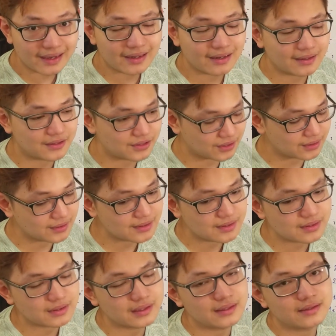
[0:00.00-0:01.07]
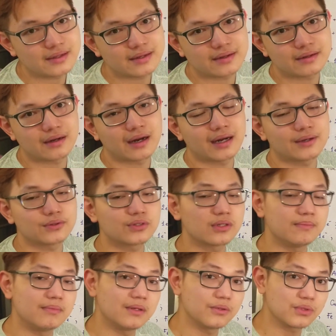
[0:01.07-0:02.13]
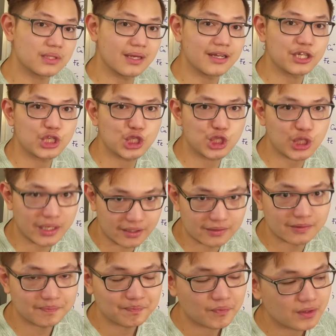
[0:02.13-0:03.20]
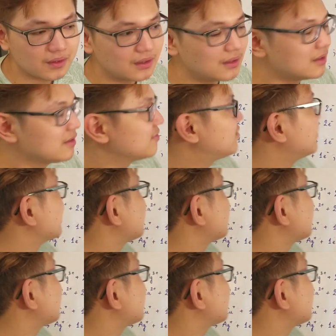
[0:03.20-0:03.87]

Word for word: electrons in their outermost shell. For